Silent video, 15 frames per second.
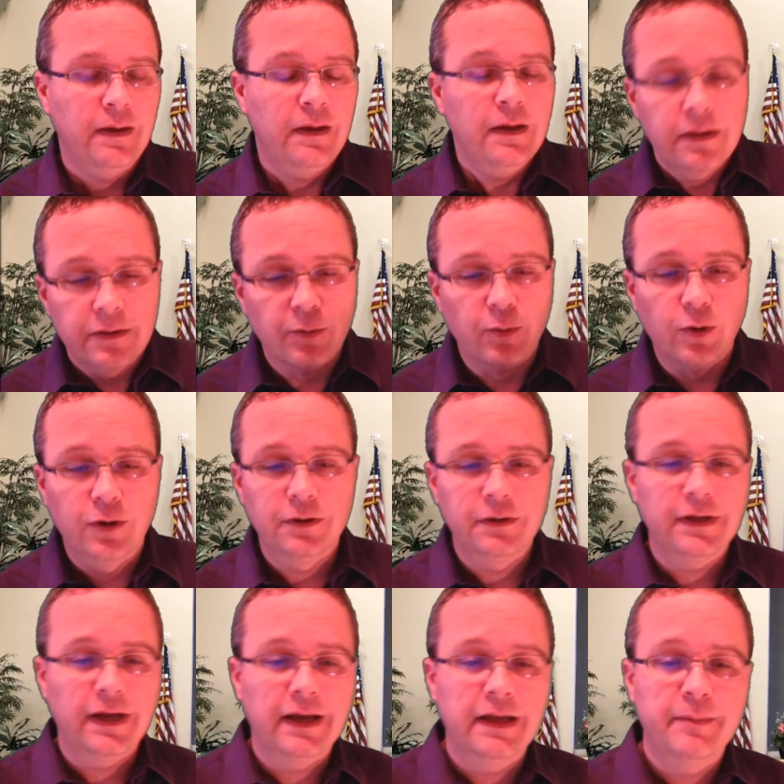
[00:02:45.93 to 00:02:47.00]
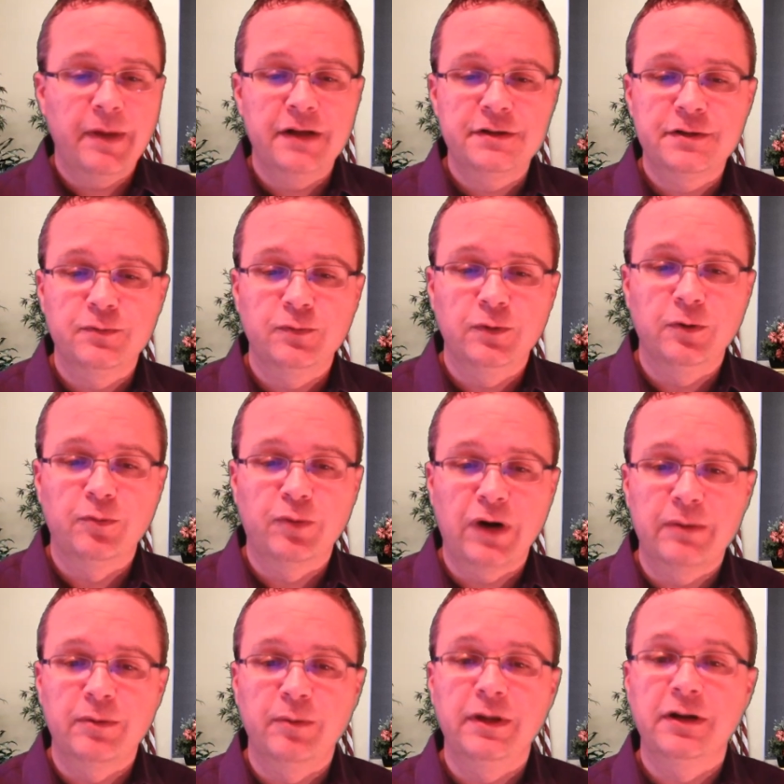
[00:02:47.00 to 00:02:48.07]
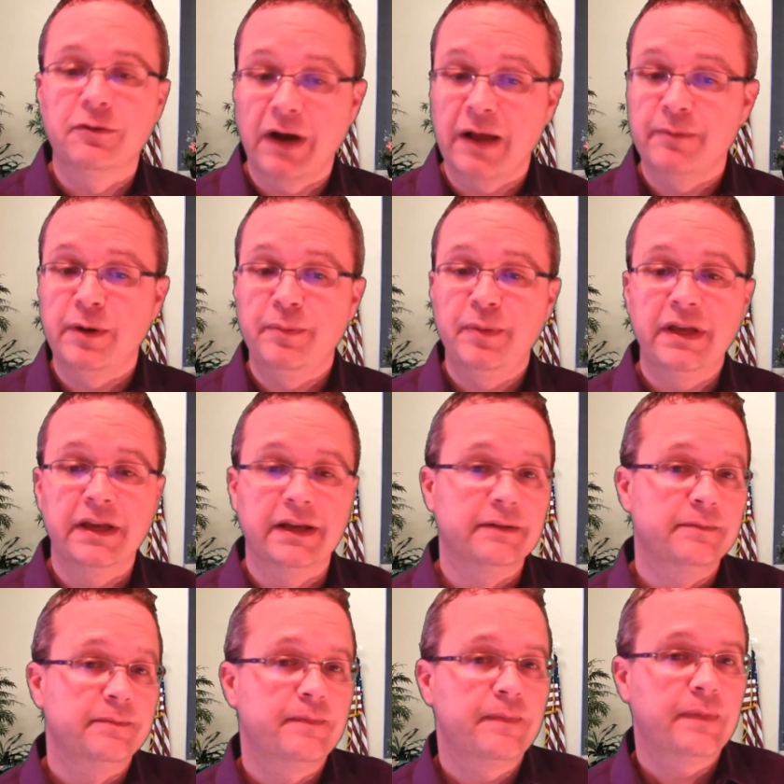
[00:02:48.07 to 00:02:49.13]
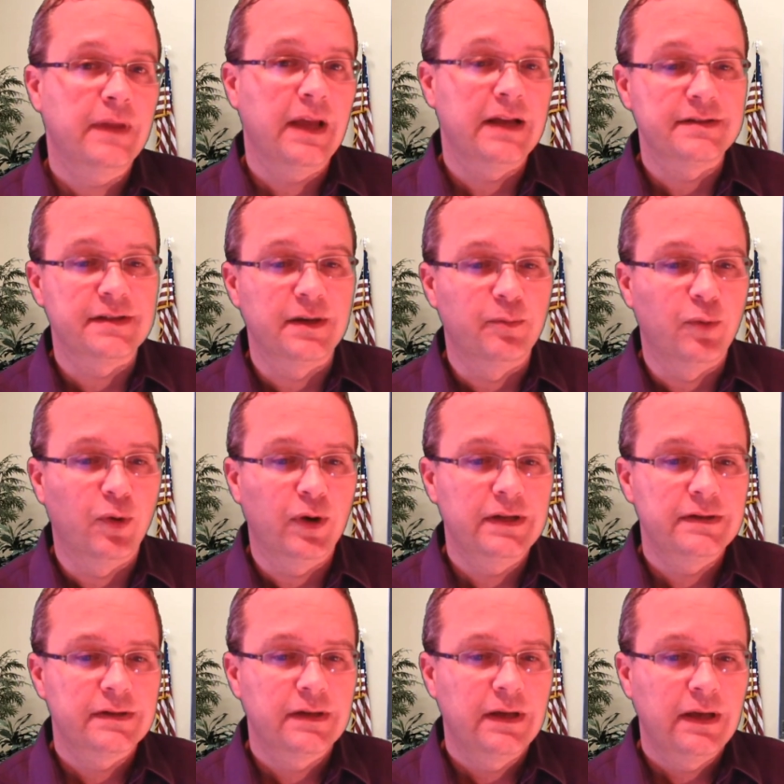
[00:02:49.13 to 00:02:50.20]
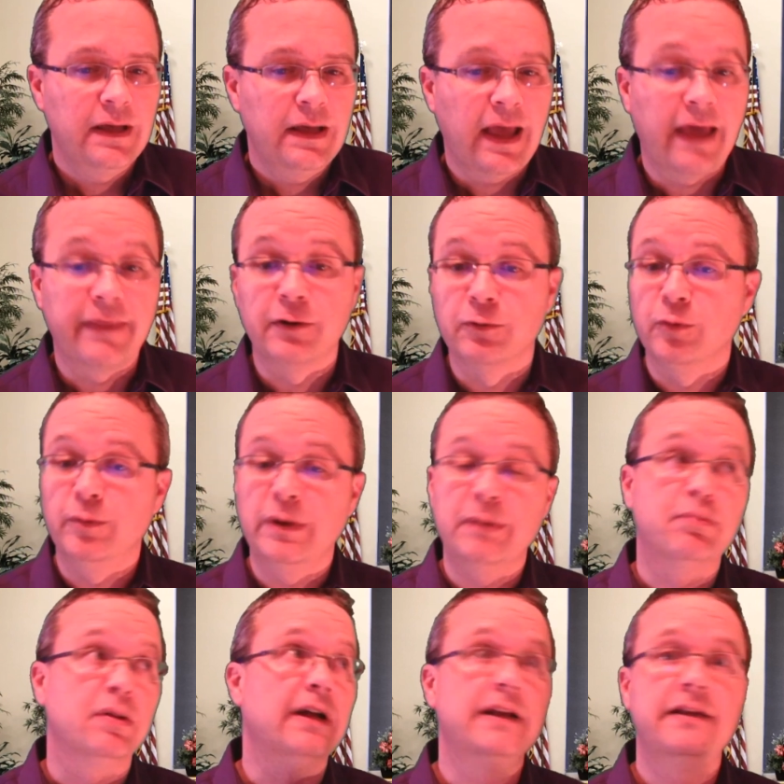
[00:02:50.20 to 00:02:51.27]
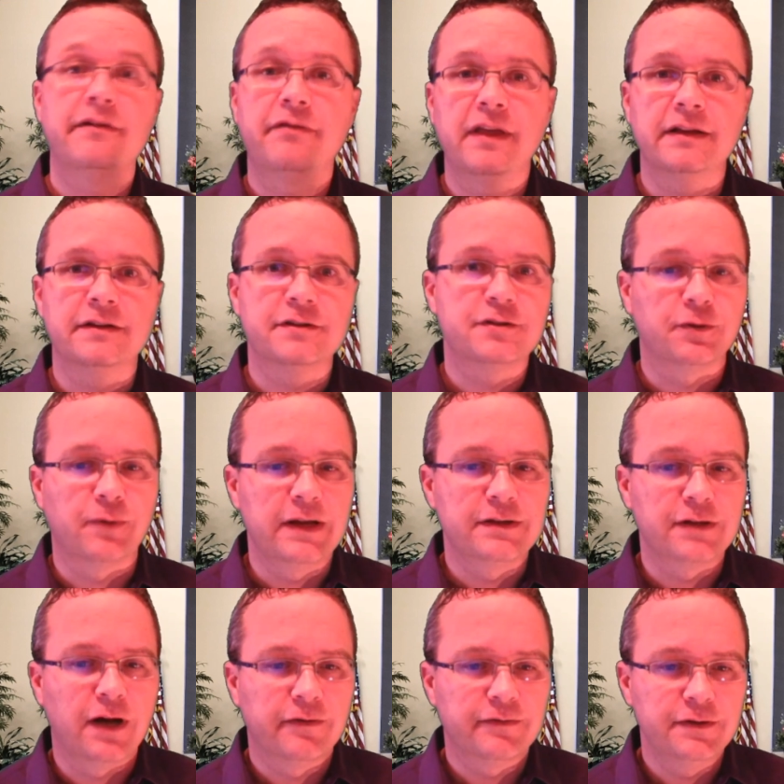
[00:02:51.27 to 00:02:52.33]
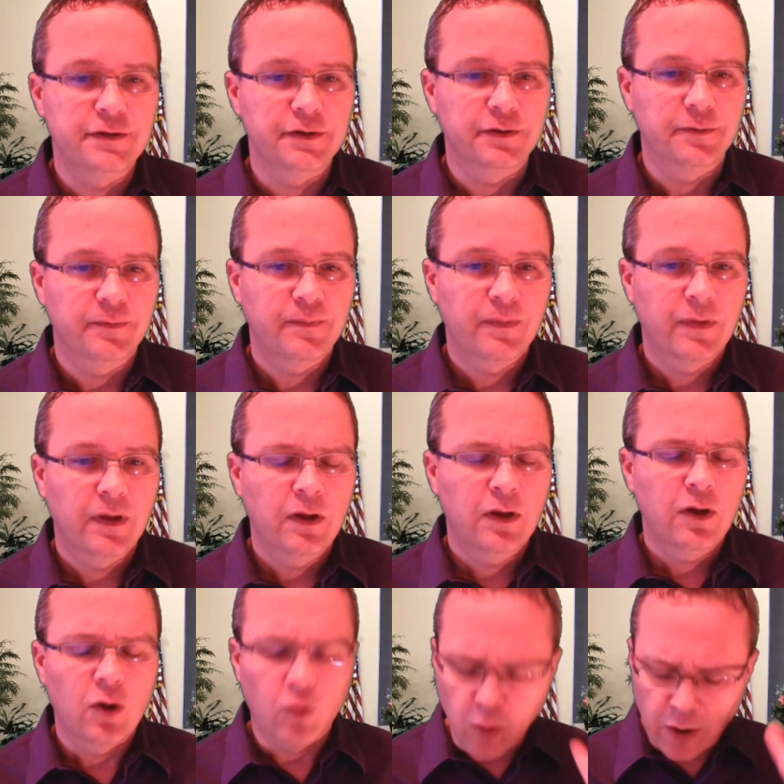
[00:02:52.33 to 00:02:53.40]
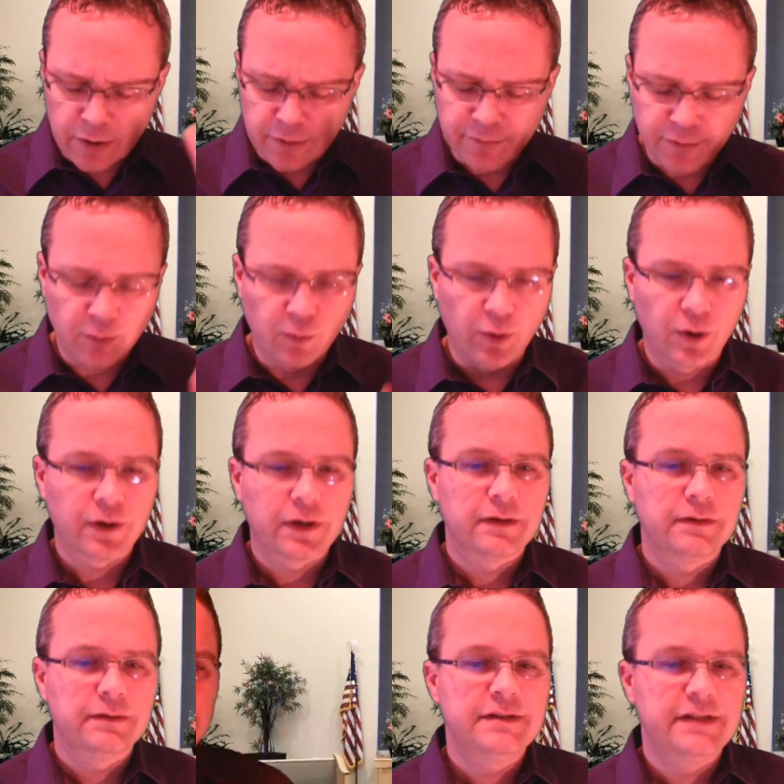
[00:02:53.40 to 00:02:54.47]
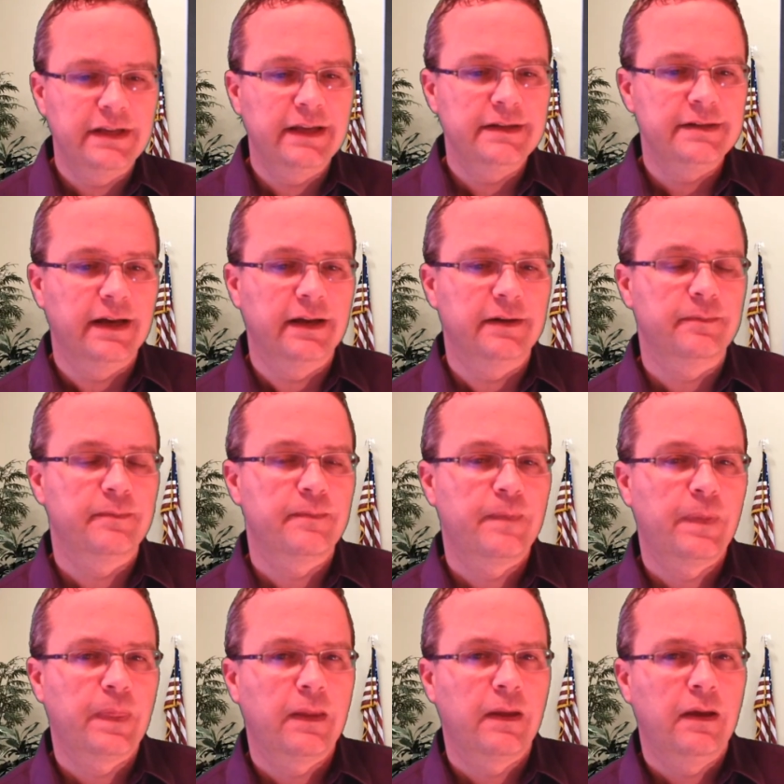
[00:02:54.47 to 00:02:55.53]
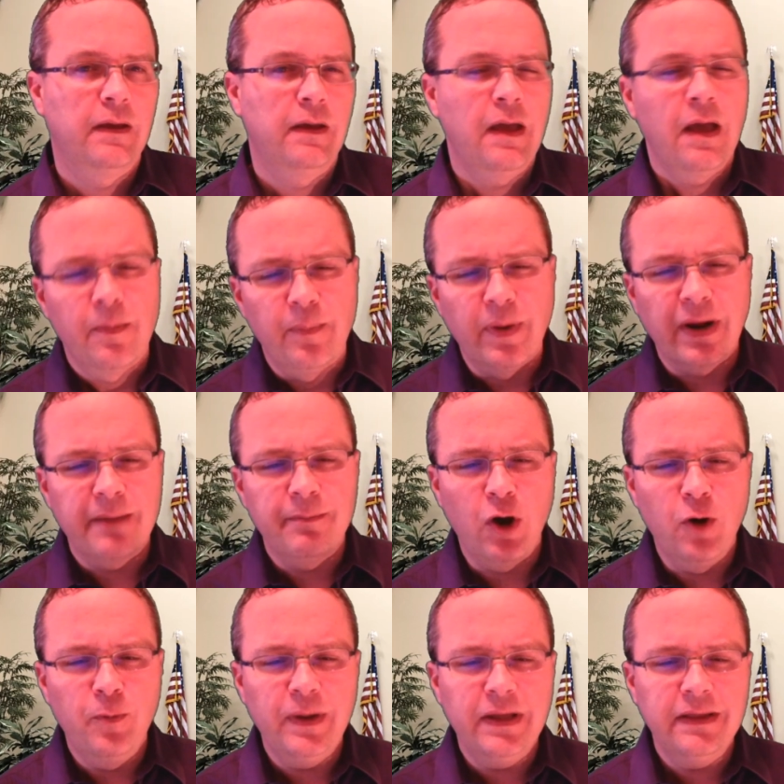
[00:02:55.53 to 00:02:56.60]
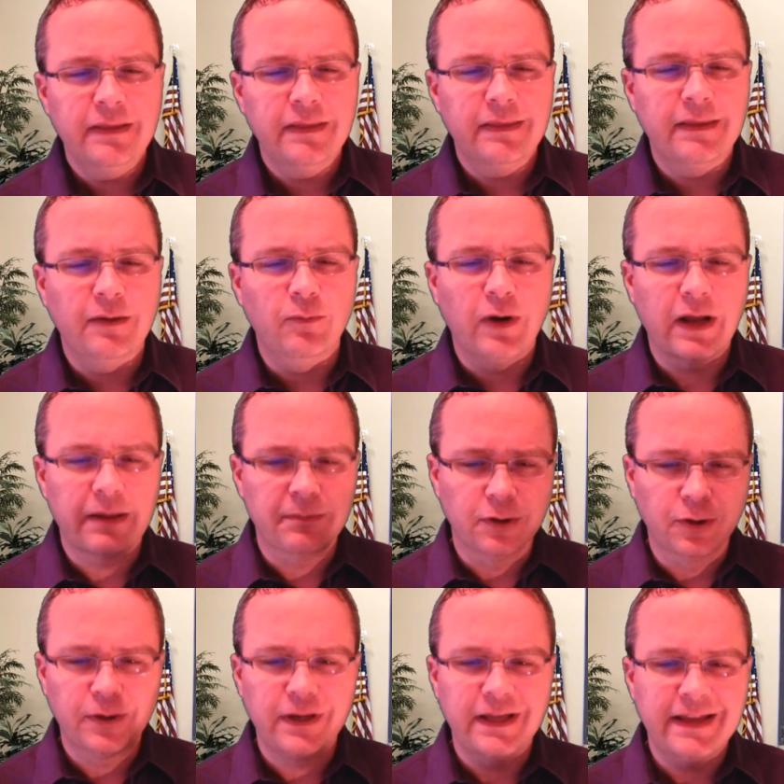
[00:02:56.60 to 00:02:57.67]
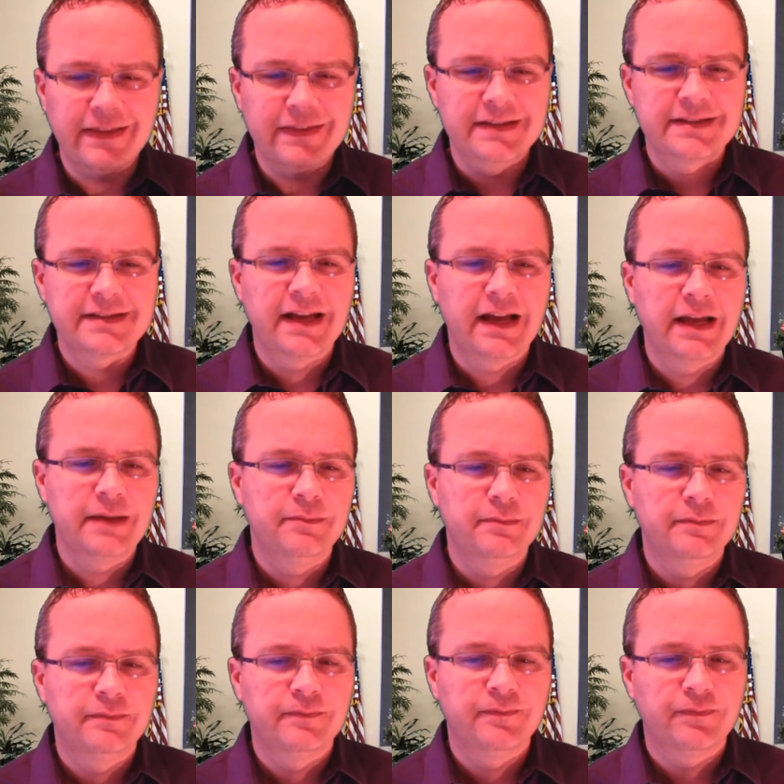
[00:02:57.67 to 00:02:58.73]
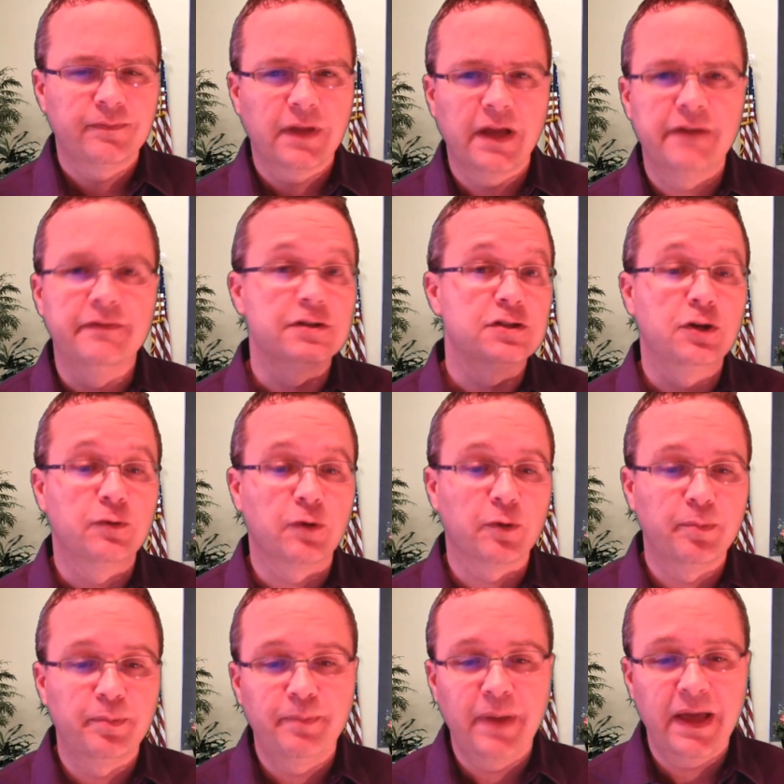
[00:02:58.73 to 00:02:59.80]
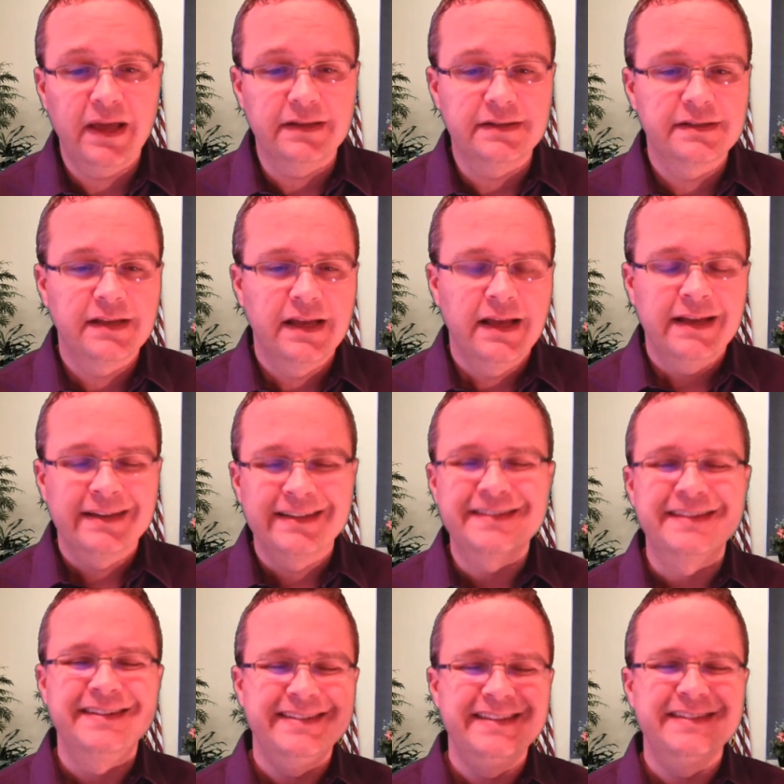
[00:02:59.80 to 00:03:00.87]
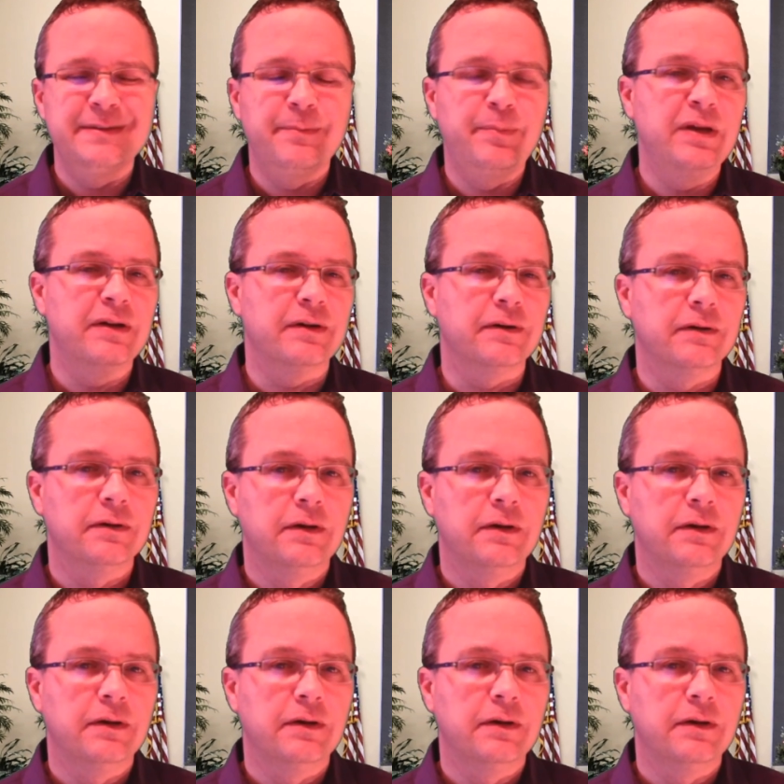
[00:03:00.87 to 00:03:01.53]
The world, I imagine, will probably ramp up again at some point, and there will be plenty of things to race off and do. Wonderful work to get done. But I'm hoping that what I'm learning in this time of a slower pace doesn't disappear